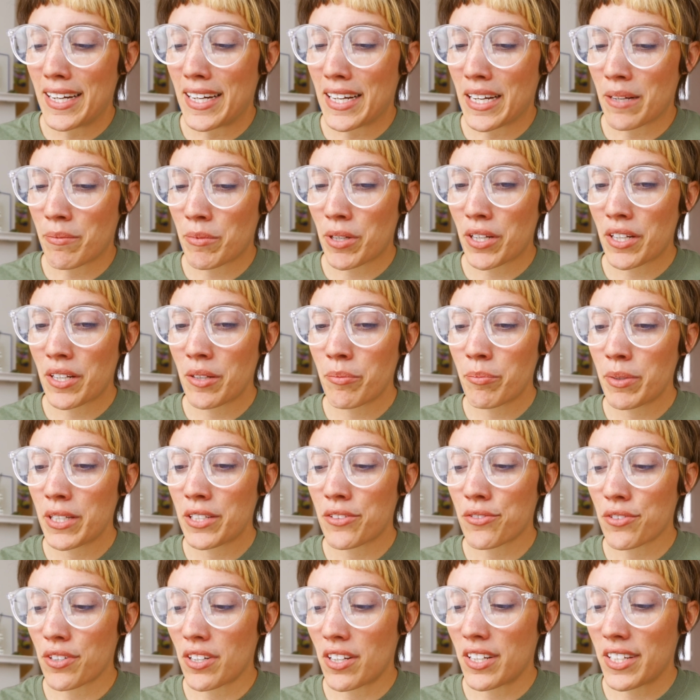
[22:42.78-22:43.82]
I'm gonna be
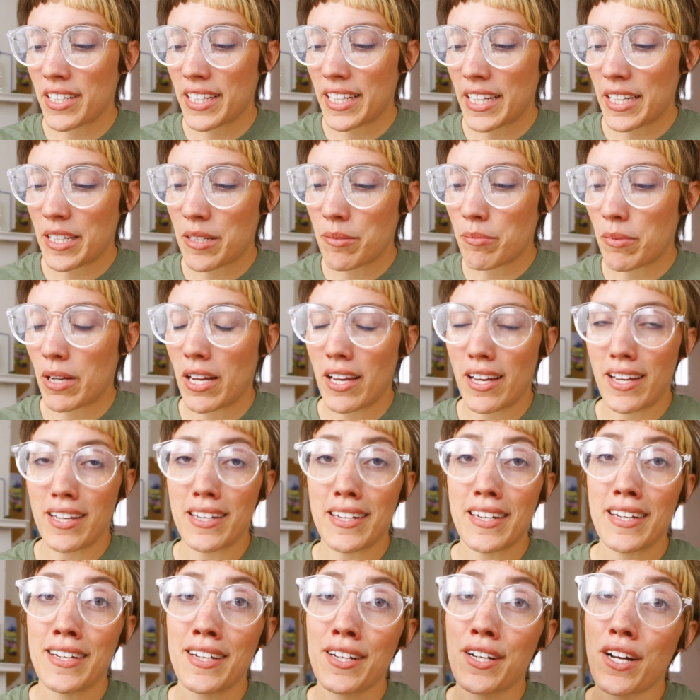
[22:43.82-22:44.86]
drawing in my
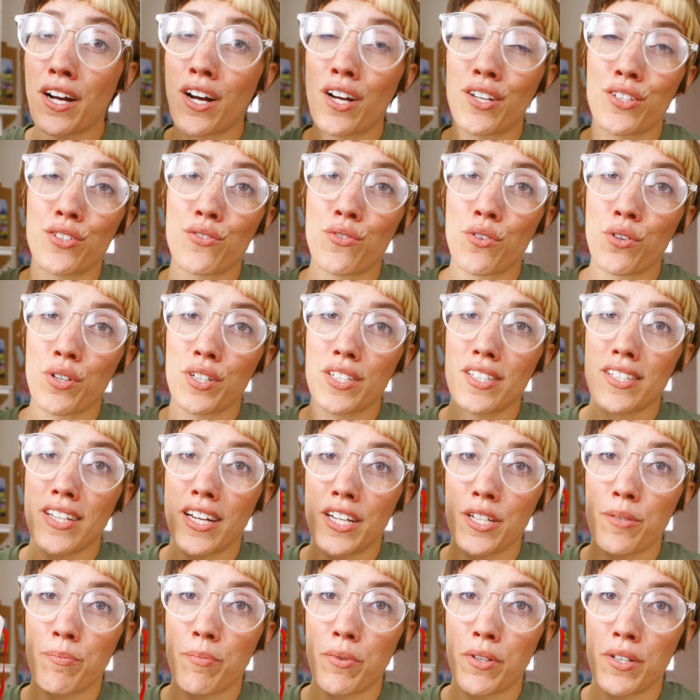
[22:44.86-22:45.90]
Nina Cosford
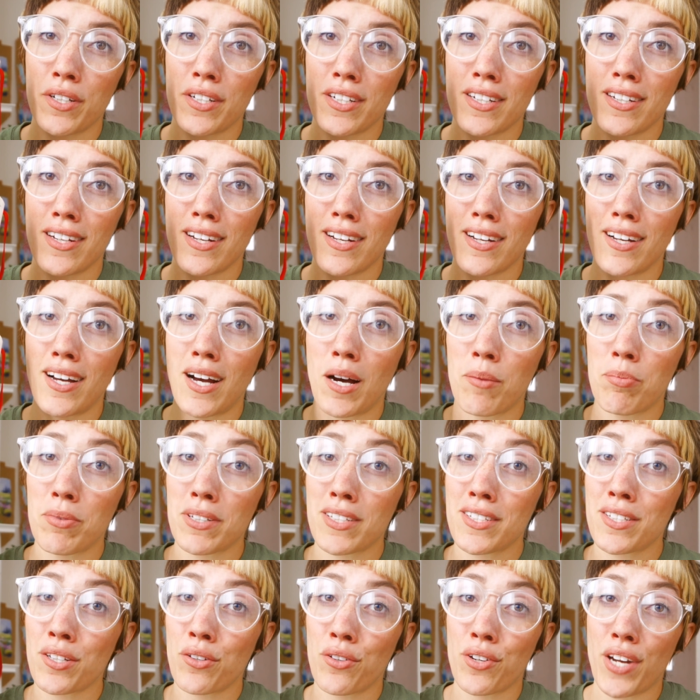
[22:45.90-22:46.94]
sketchbook. Up
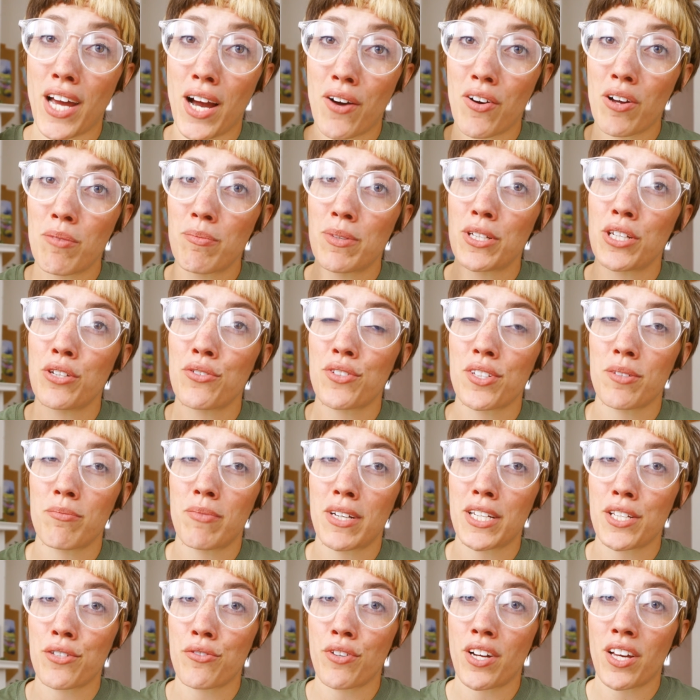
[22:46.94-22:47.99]
until now, I've been using
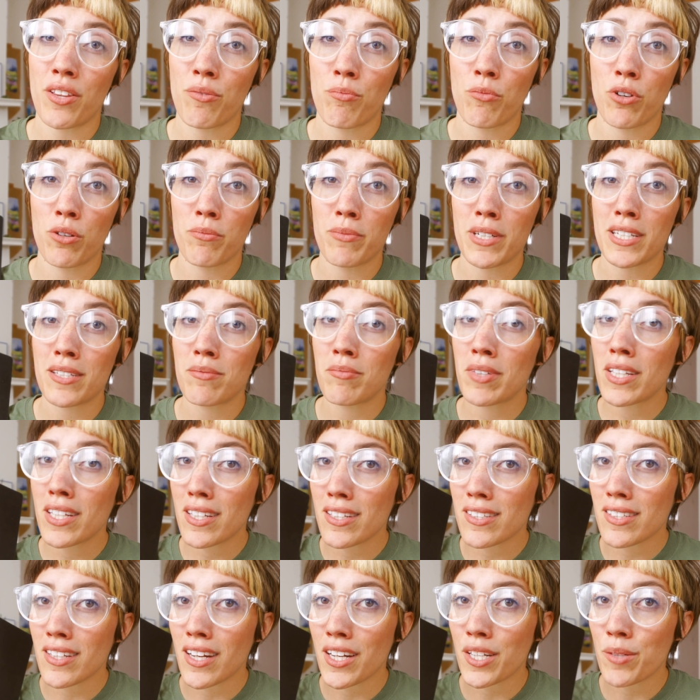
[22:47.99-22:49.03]
my Strathmore mixed
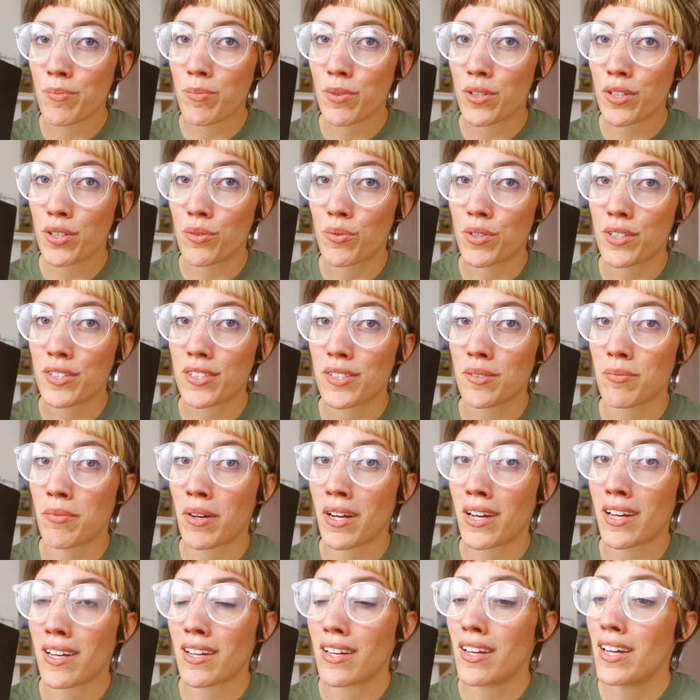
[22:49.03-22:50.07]
media sketchbook, which is
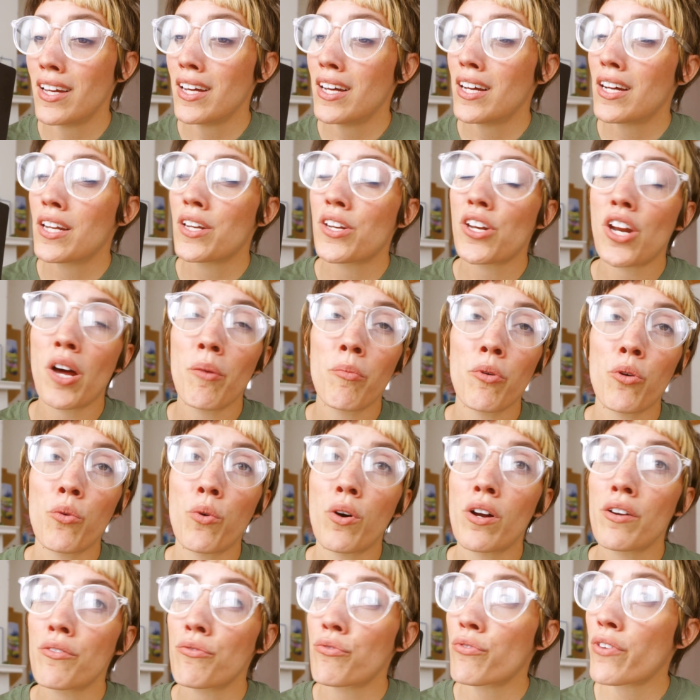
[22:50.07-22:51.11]
my
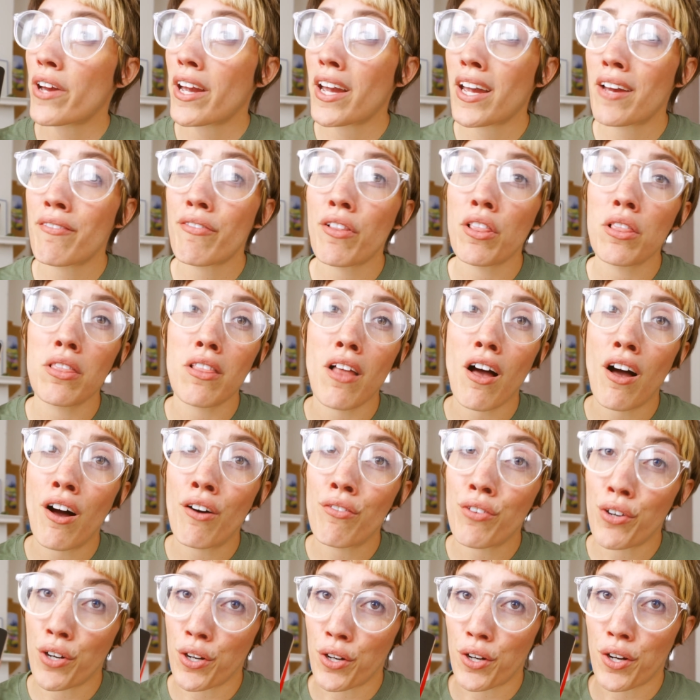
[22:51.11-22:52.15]
#1 fave,
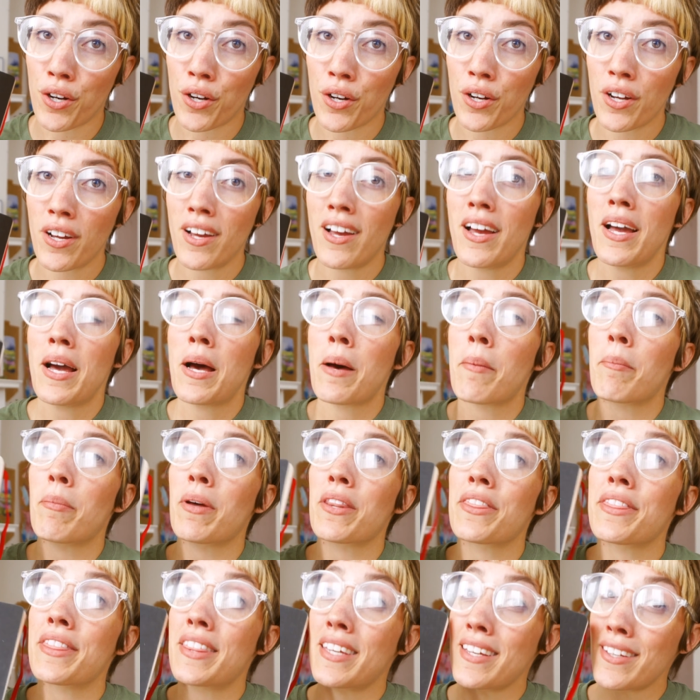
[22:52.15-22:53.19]
love her.
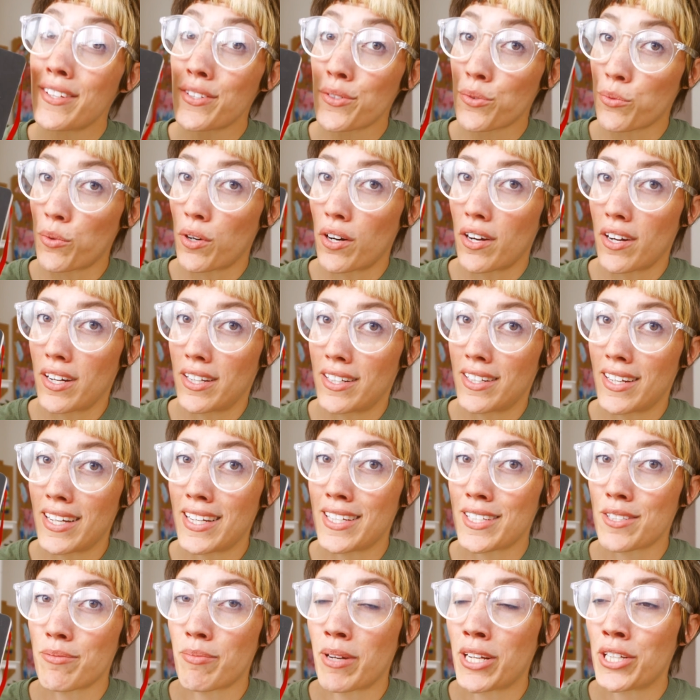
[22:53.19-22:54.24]
But this one
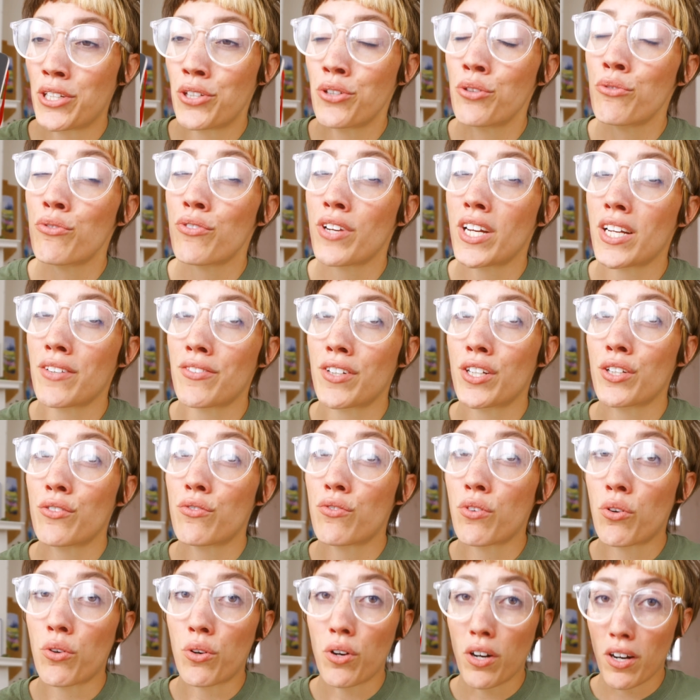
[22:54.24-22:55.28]
is my new favorite
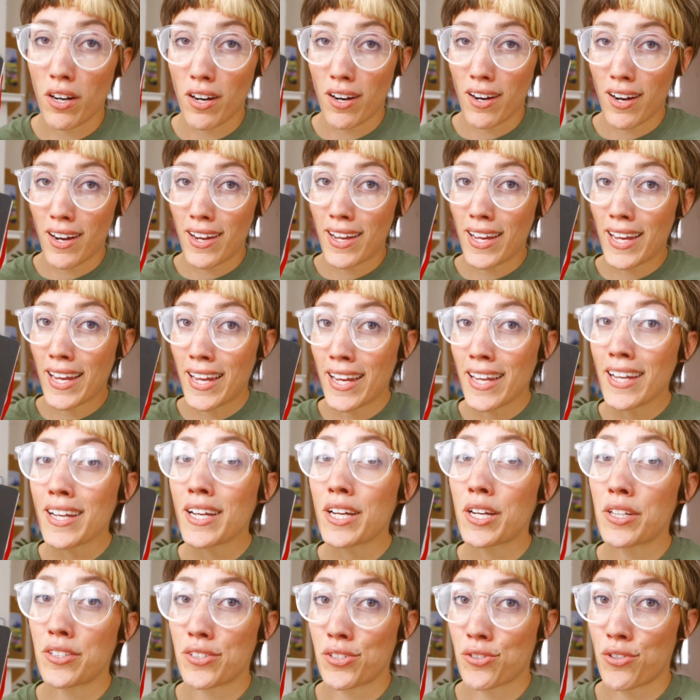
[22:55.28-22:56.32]
for
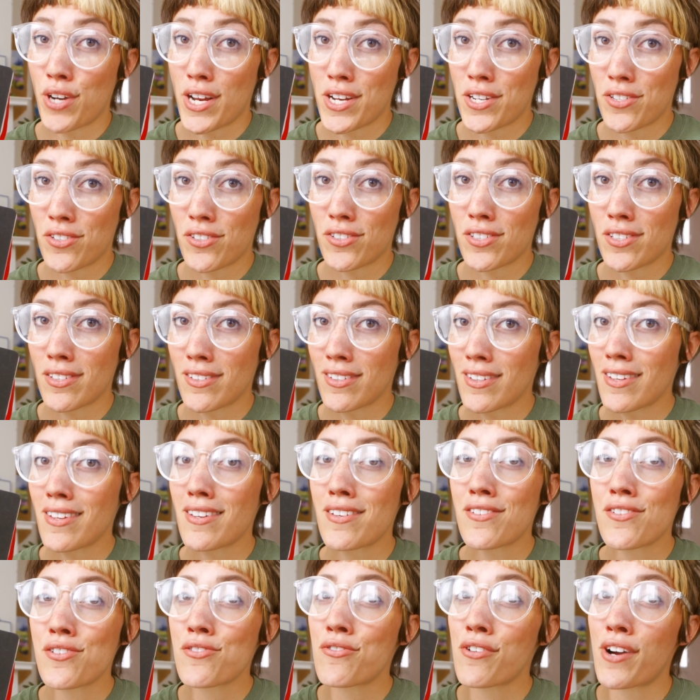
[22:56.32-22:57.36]
ink
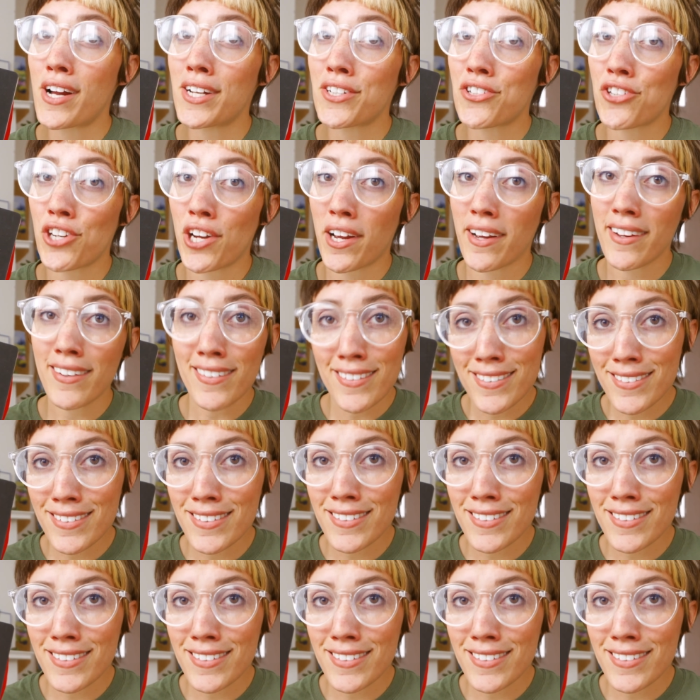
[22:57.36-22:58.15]
sketching.